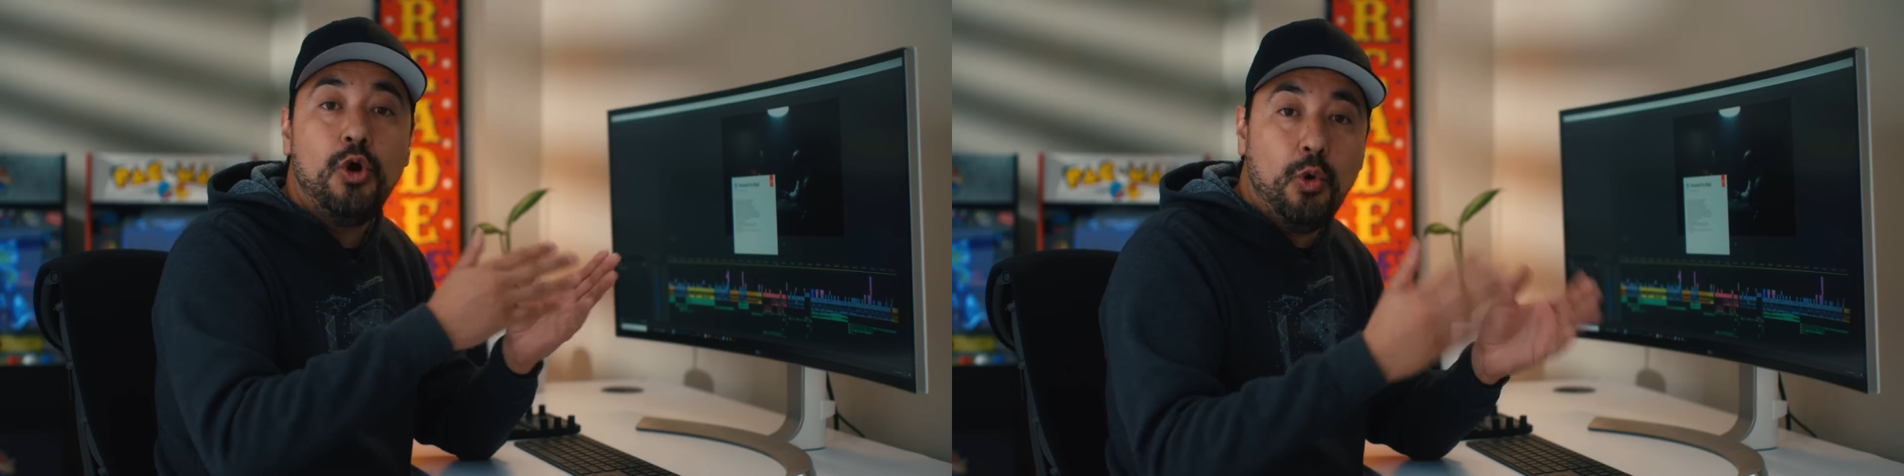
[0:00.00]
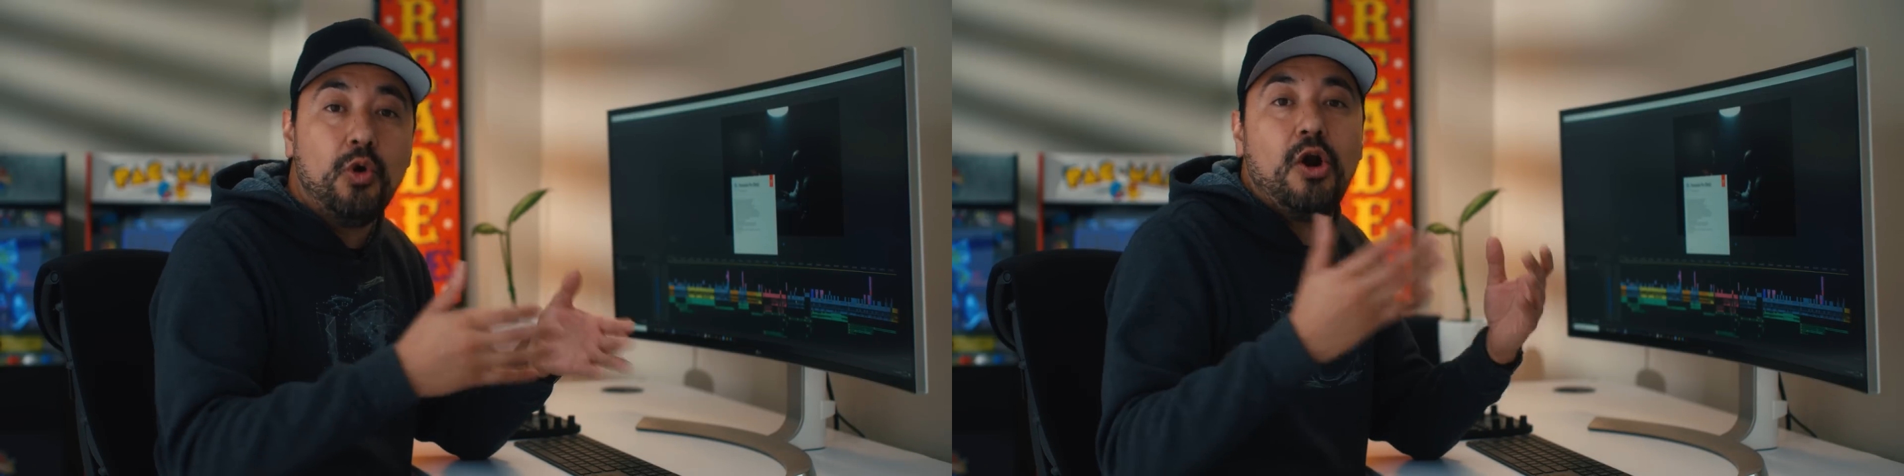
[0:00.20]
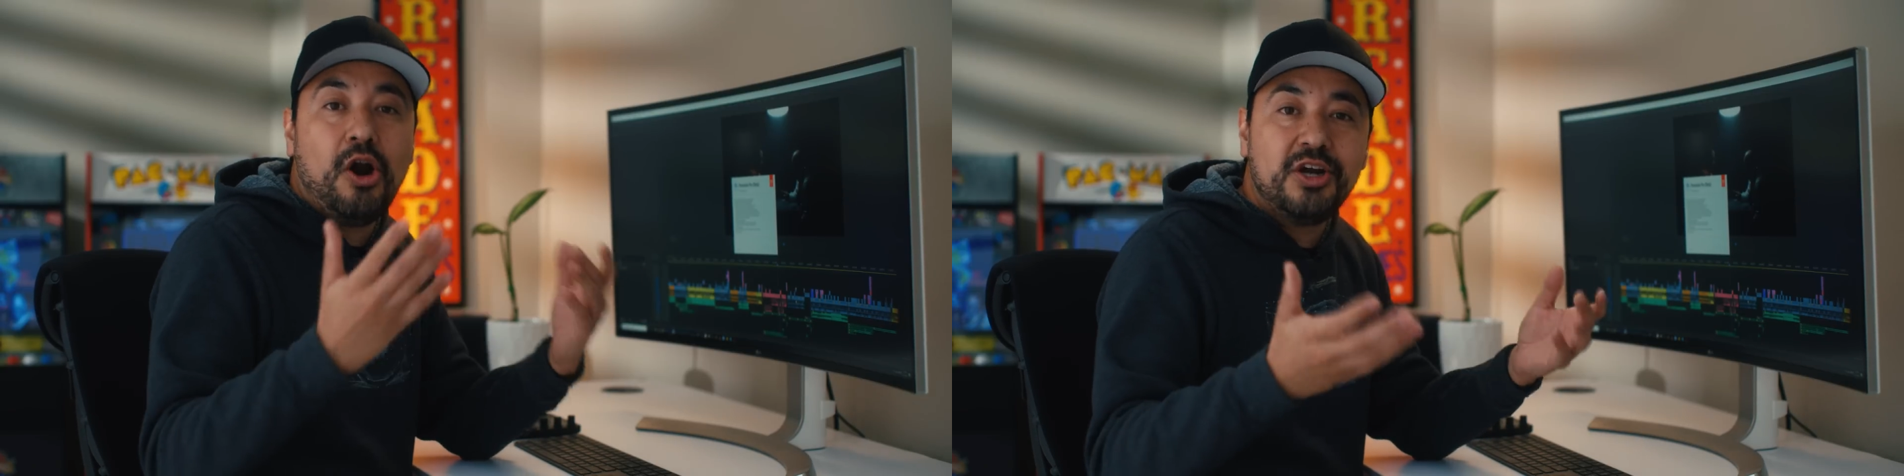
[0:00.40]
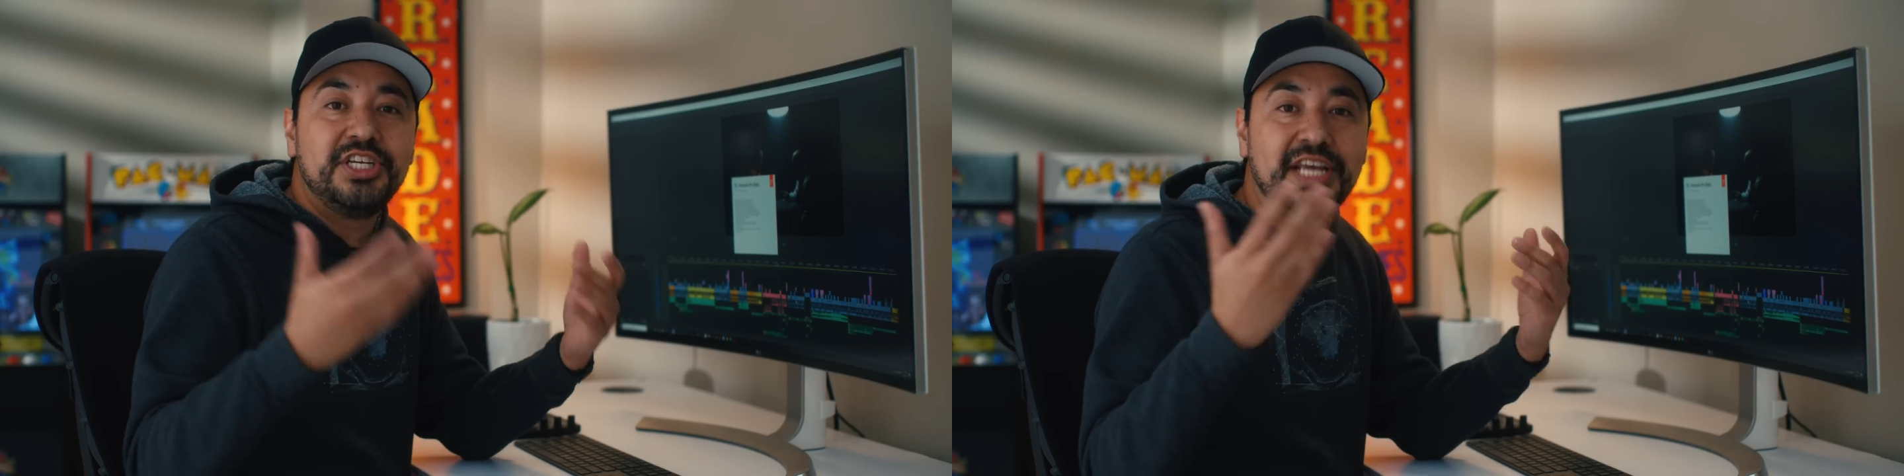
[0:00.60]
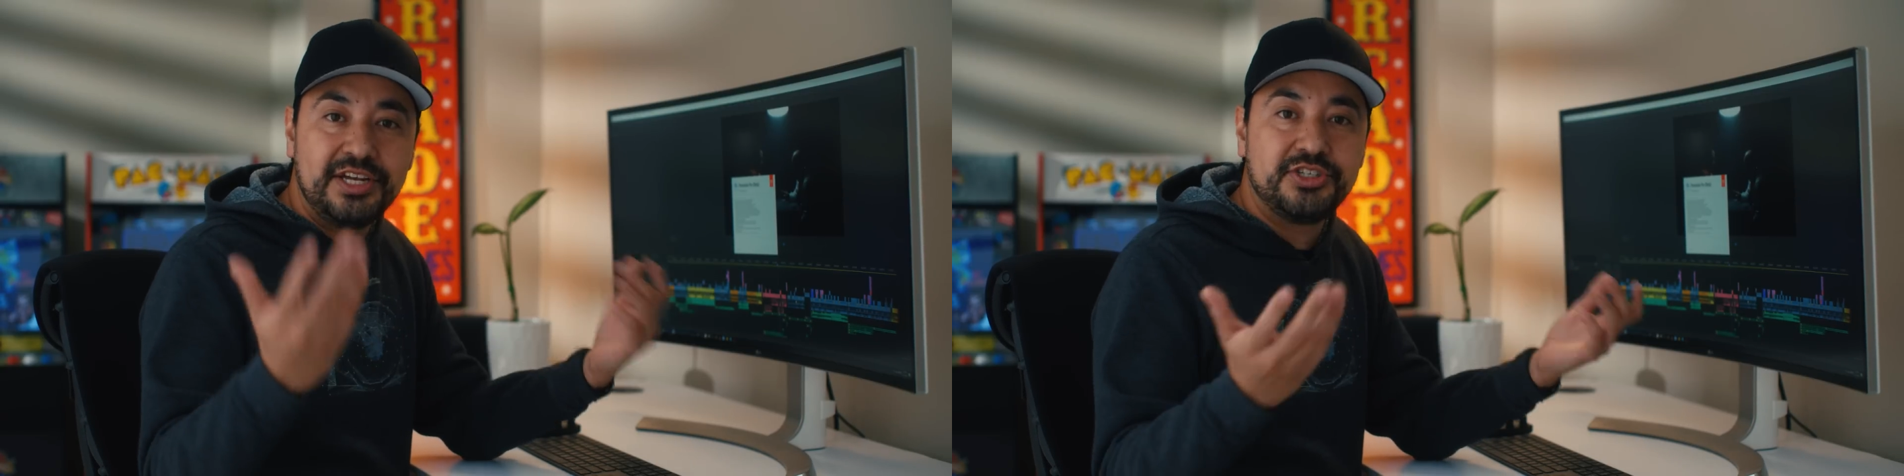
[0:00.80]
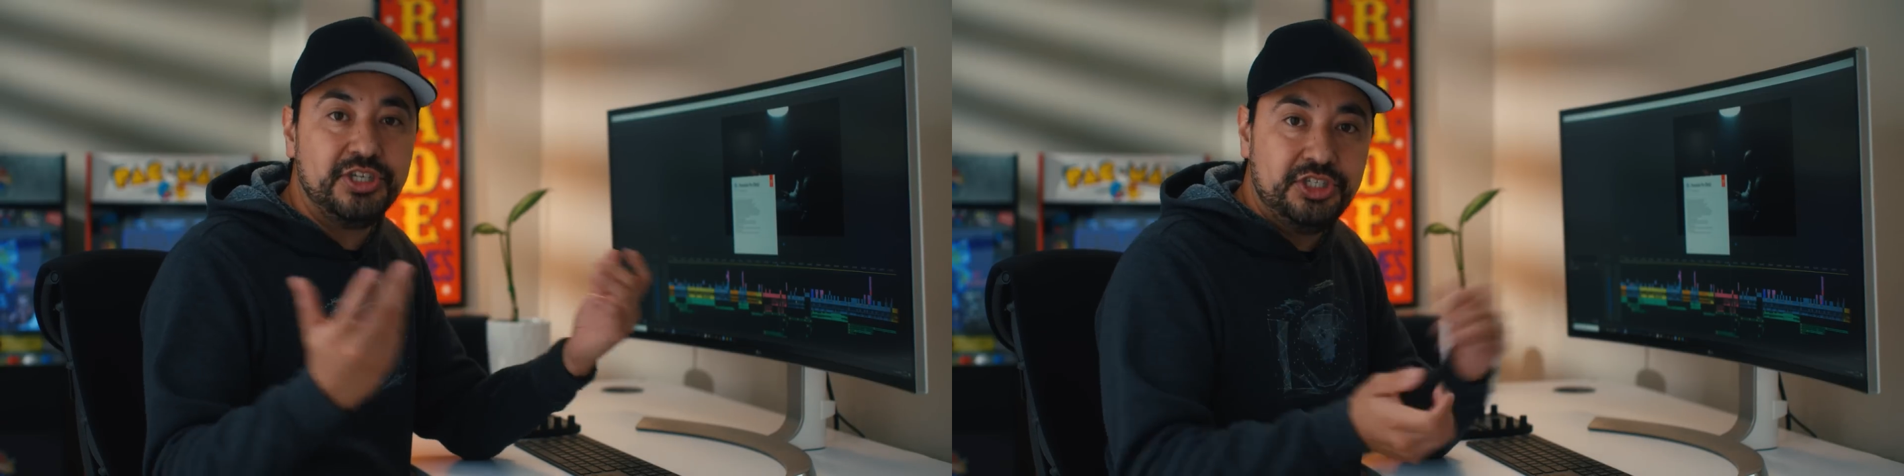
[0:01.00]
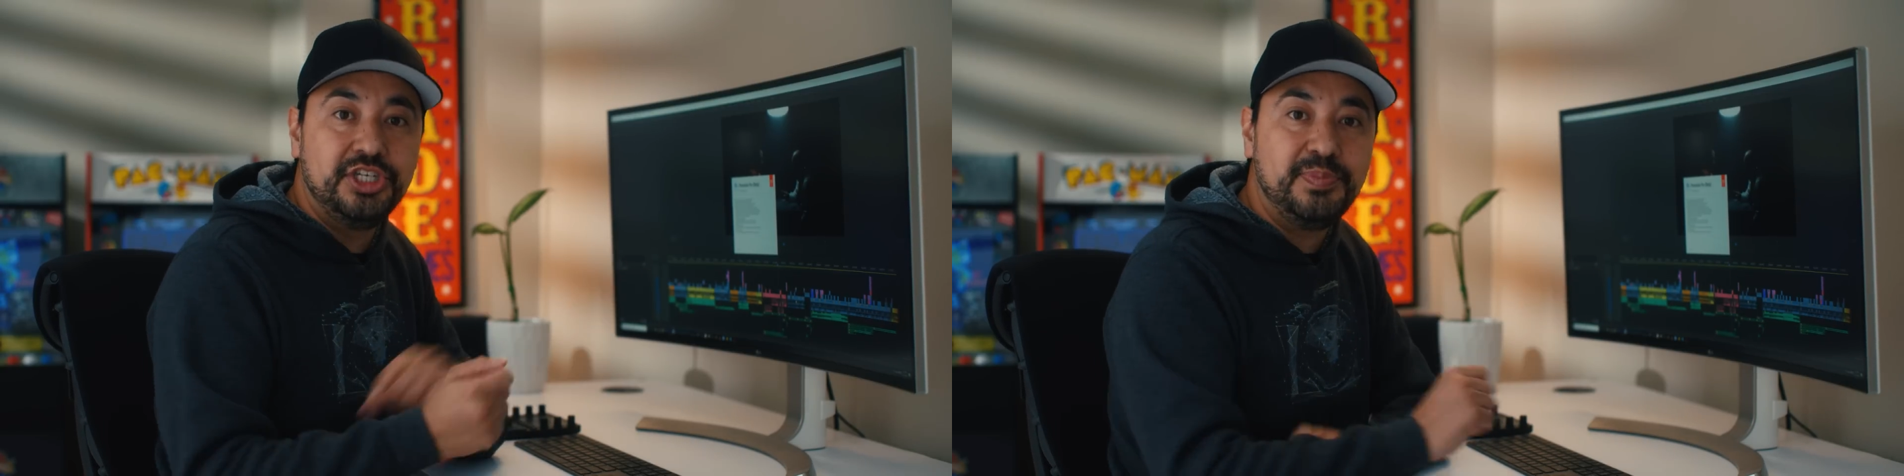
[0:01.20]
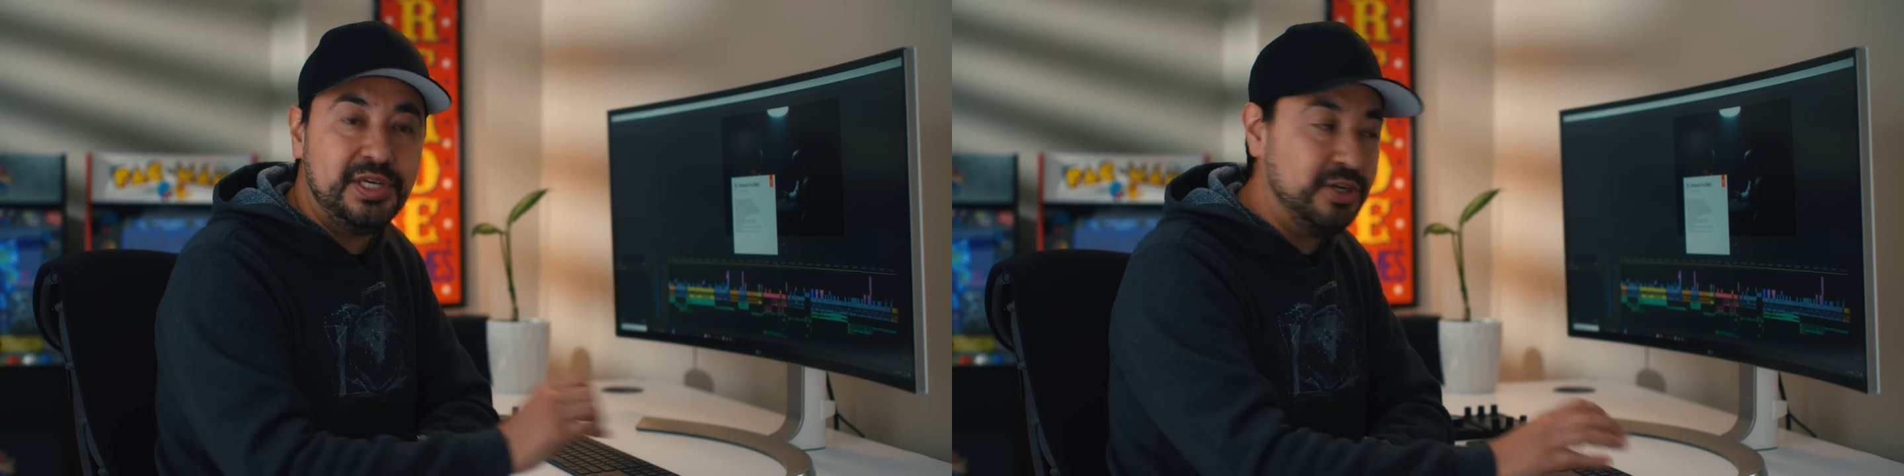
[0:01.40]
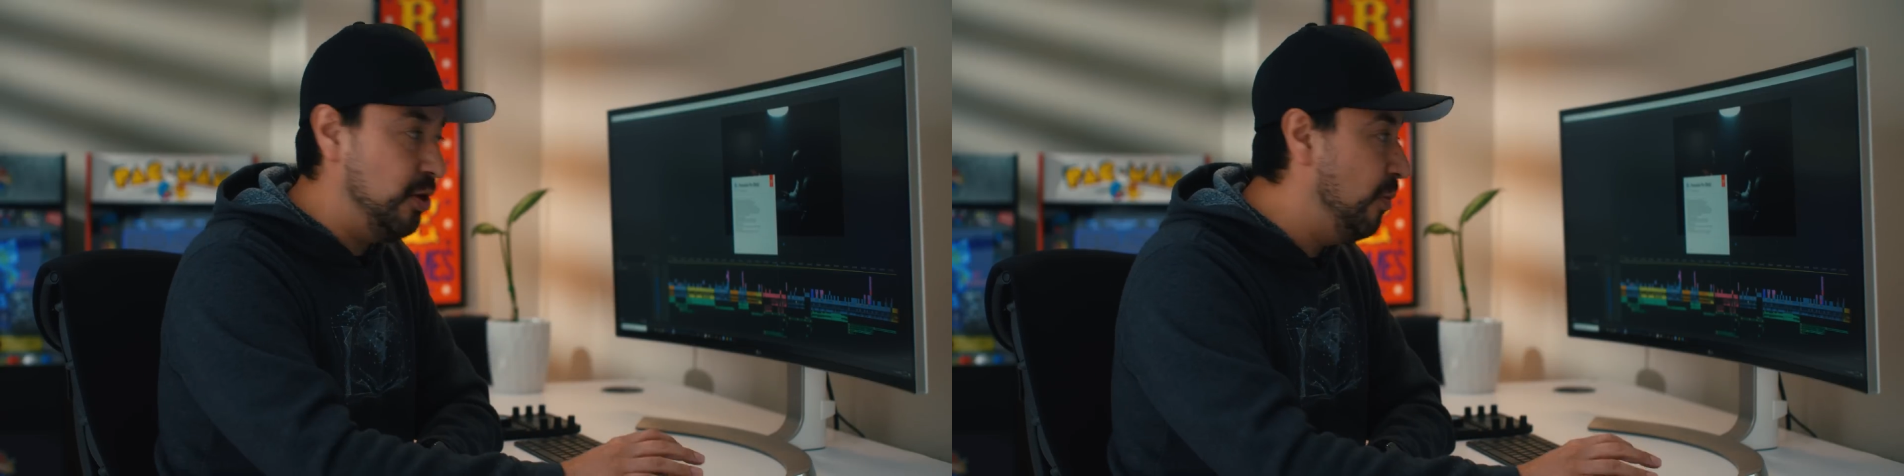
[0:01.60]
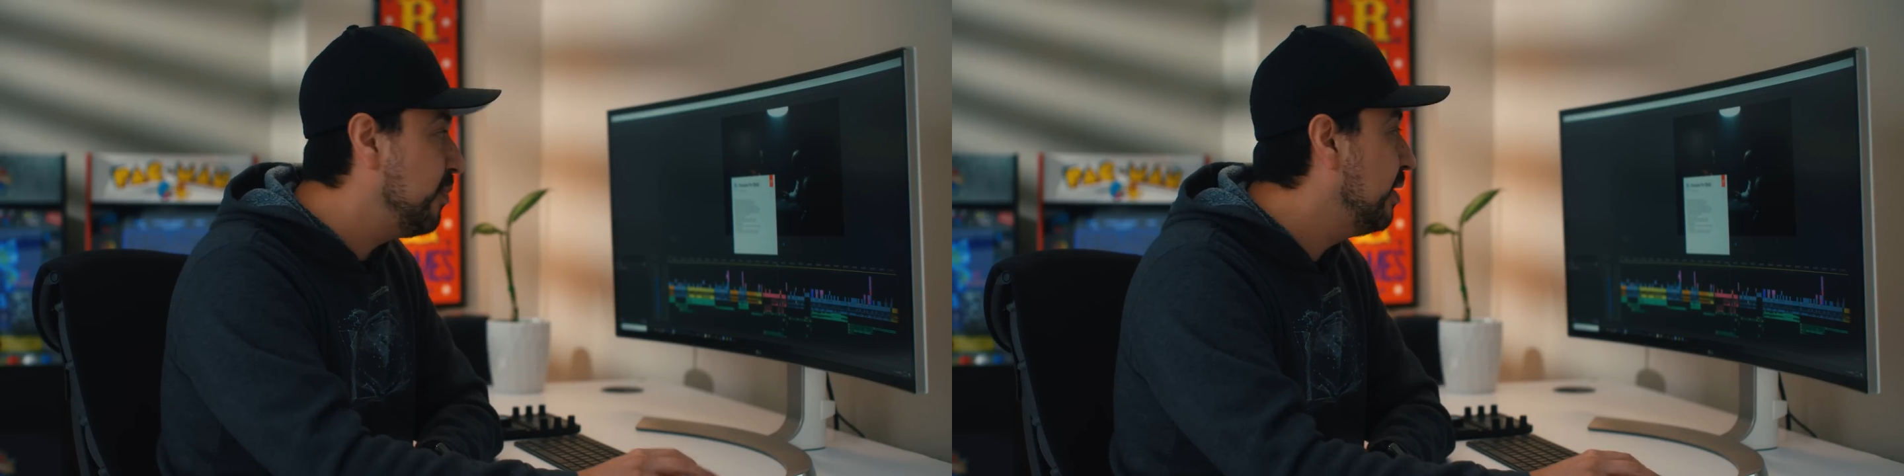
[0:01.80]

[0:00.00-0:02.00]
or RTX GPU.